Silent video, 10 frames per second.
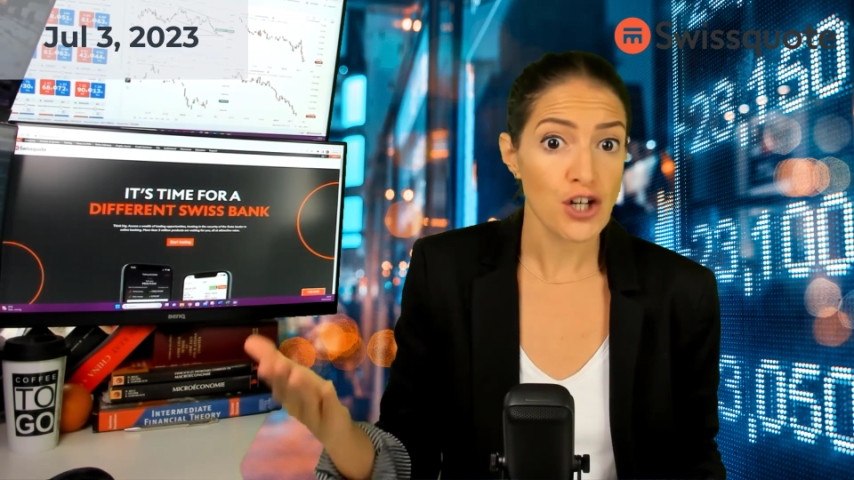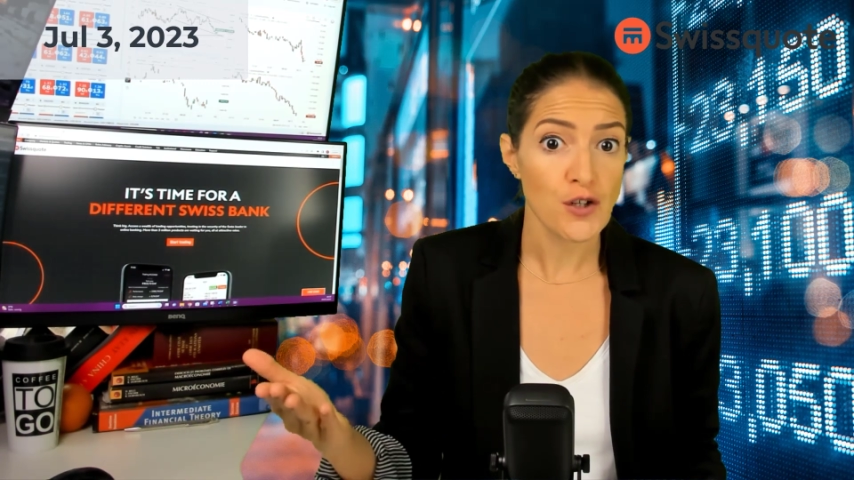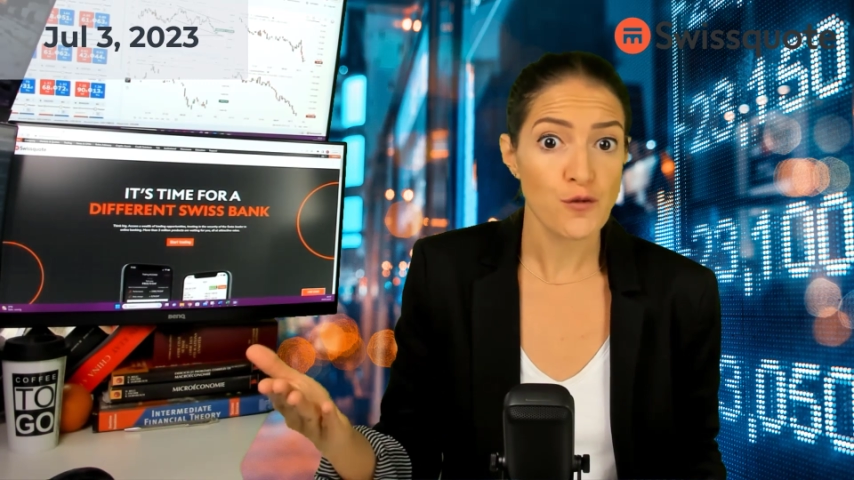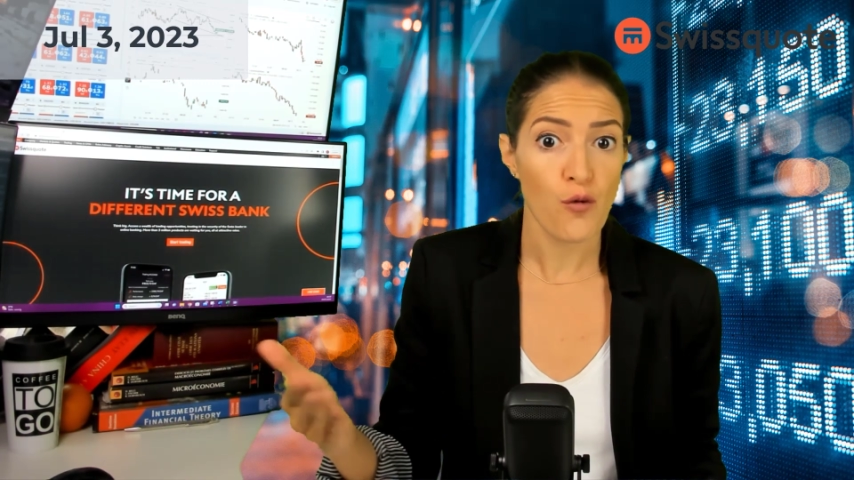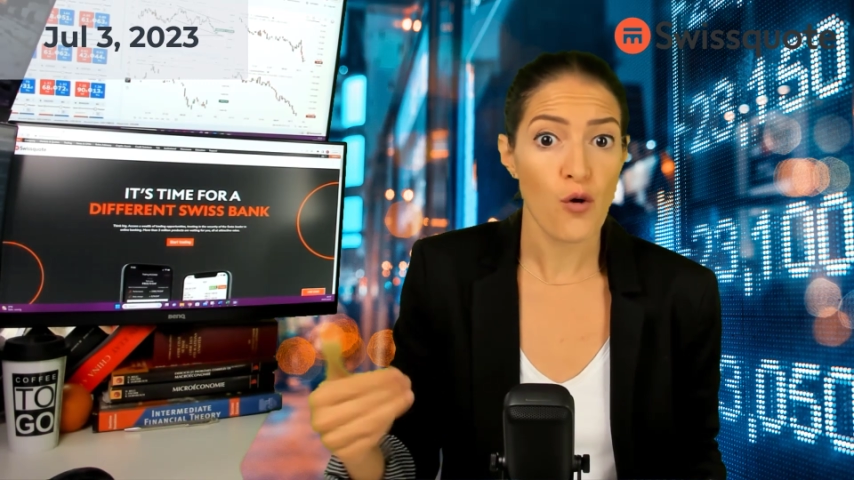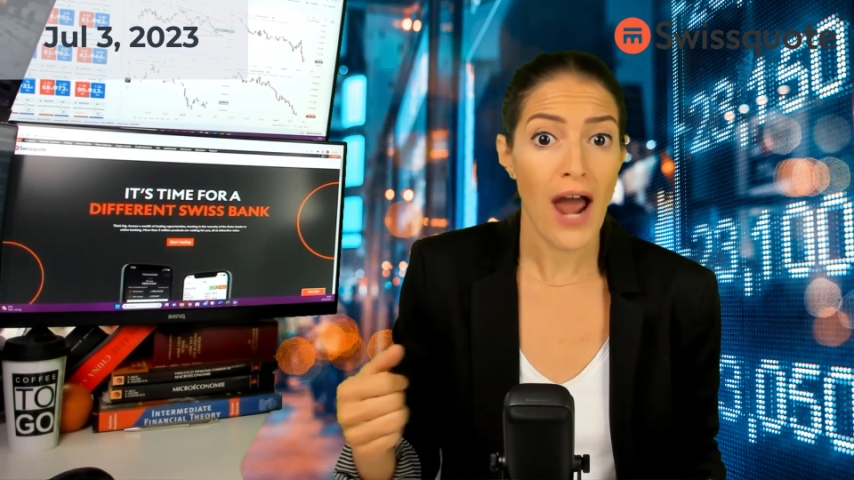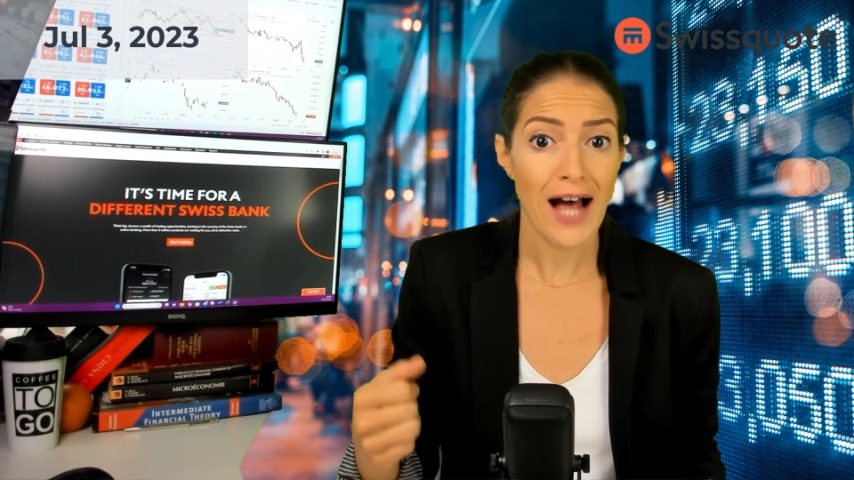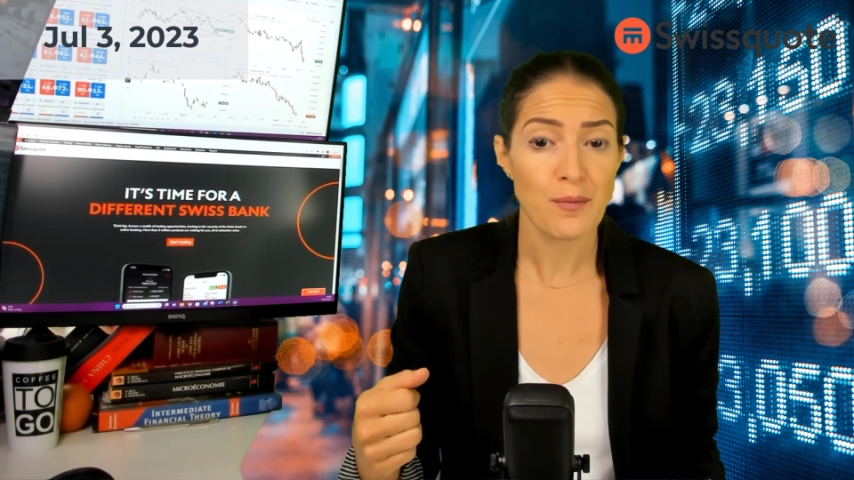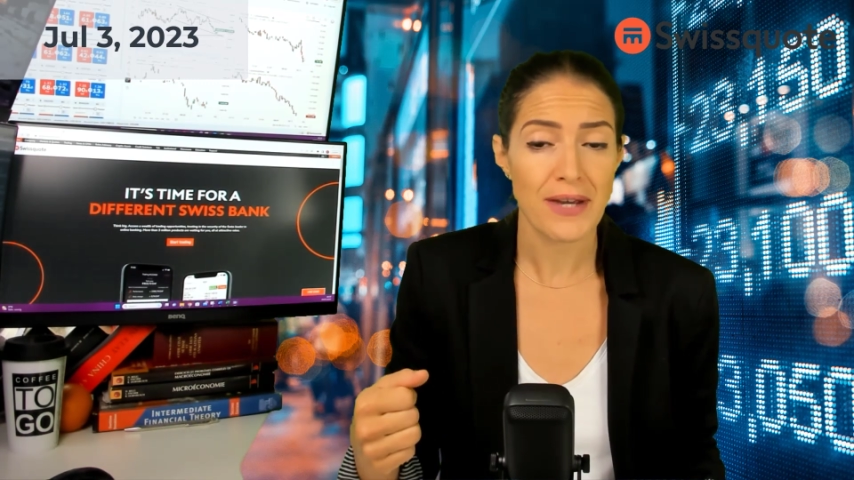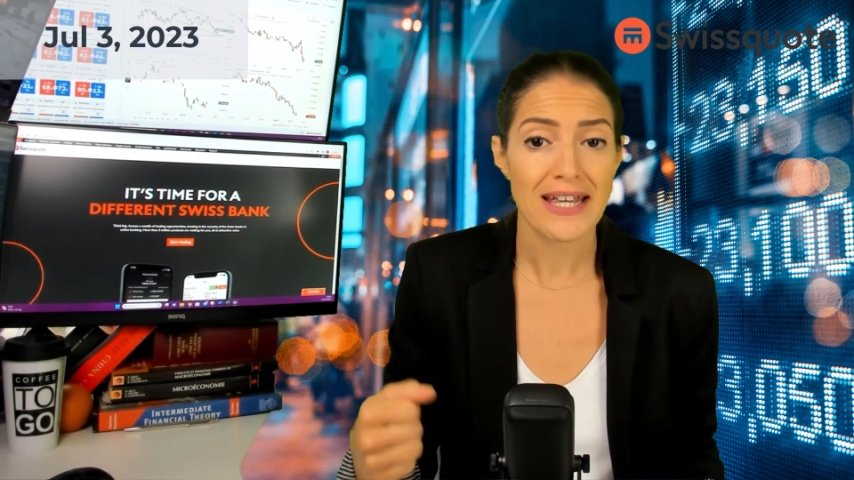good for
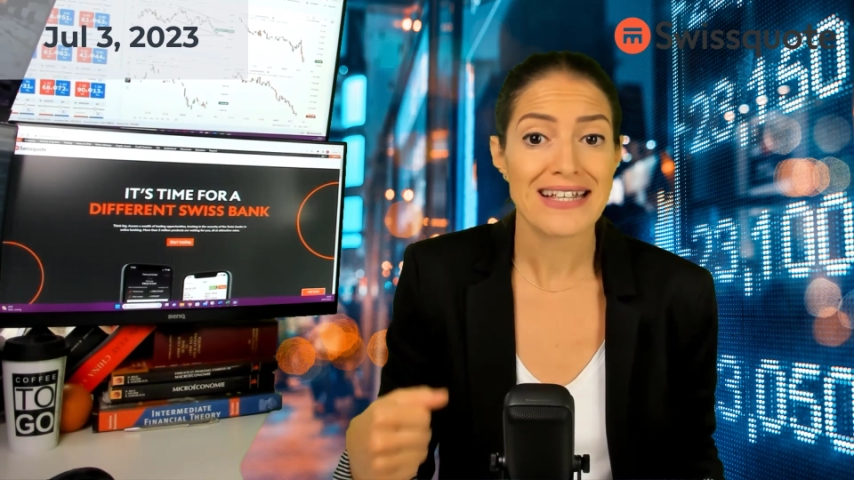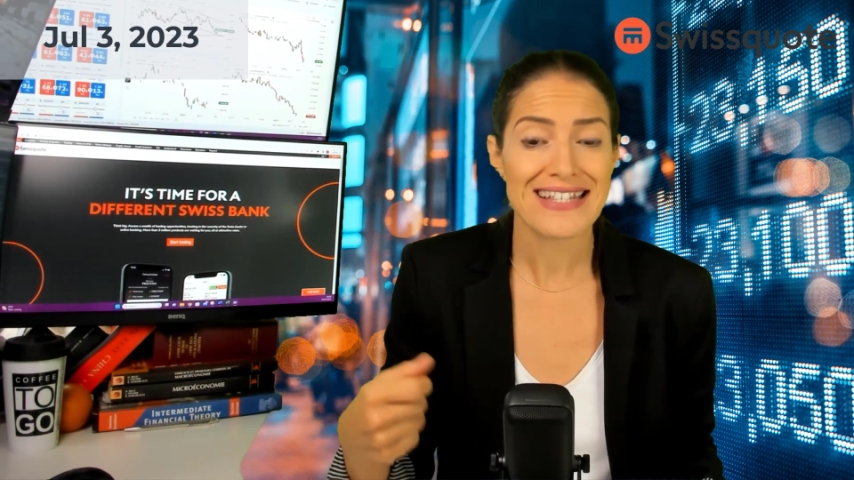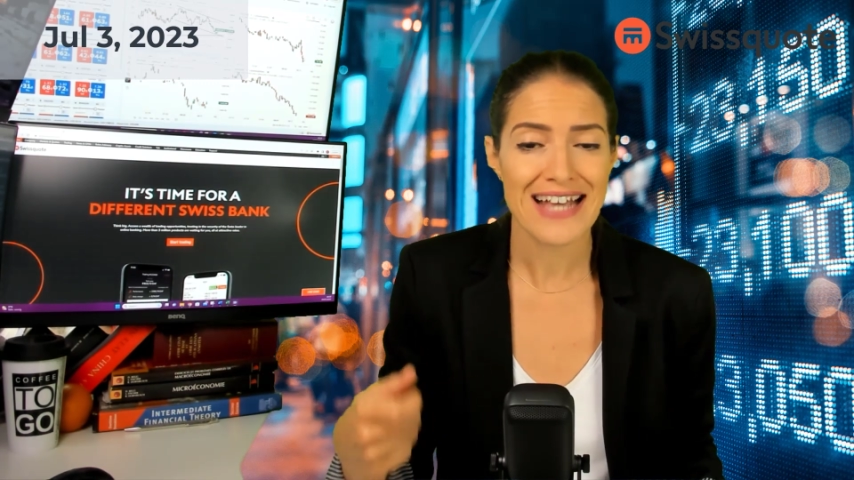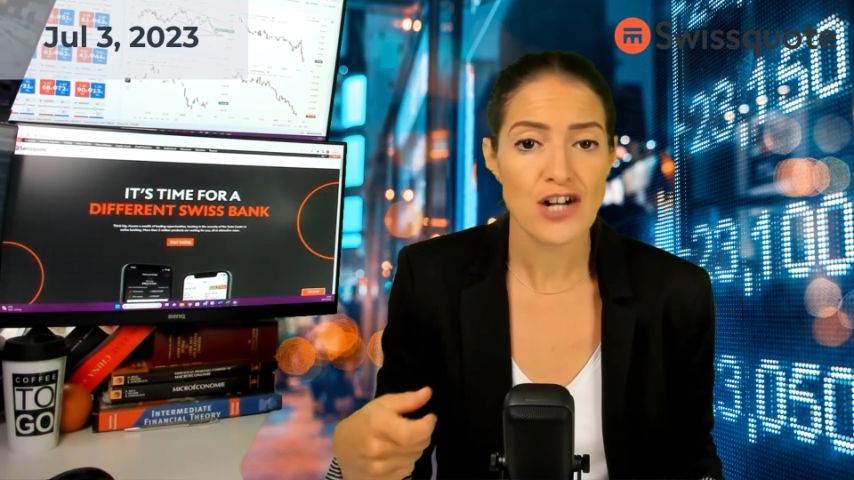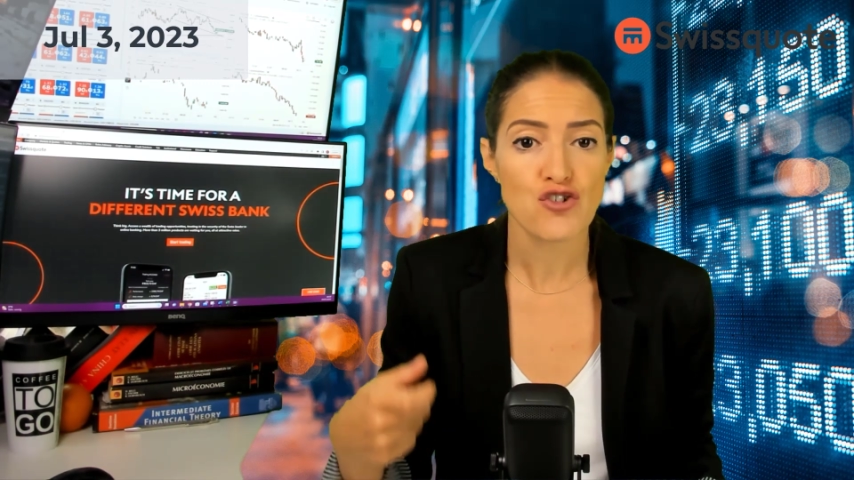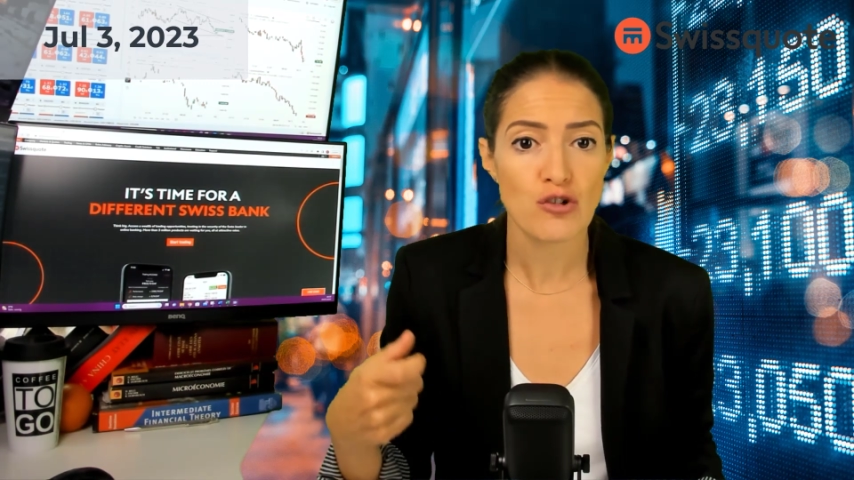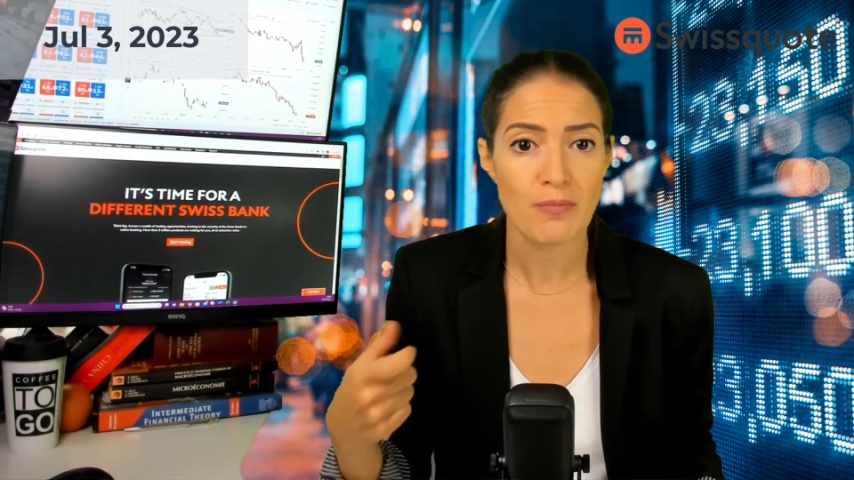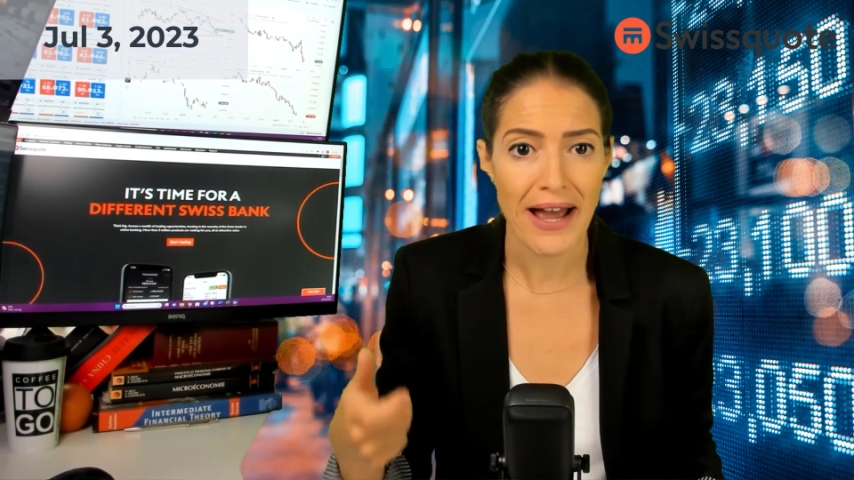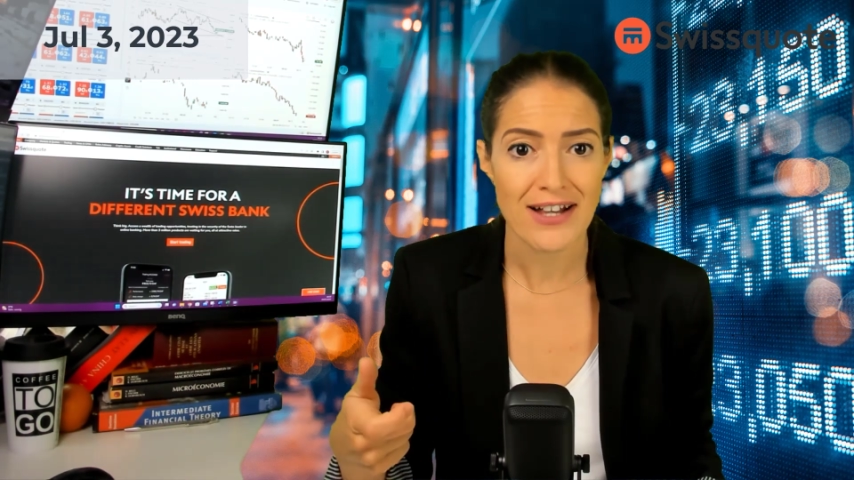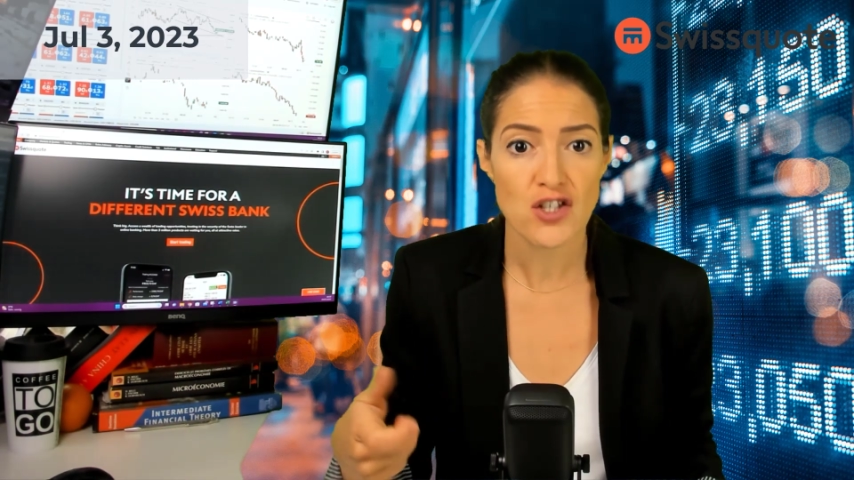helping central
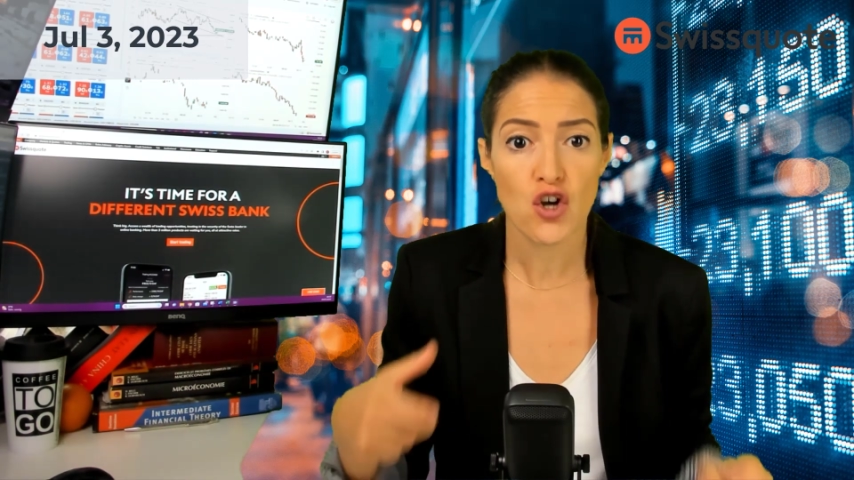banks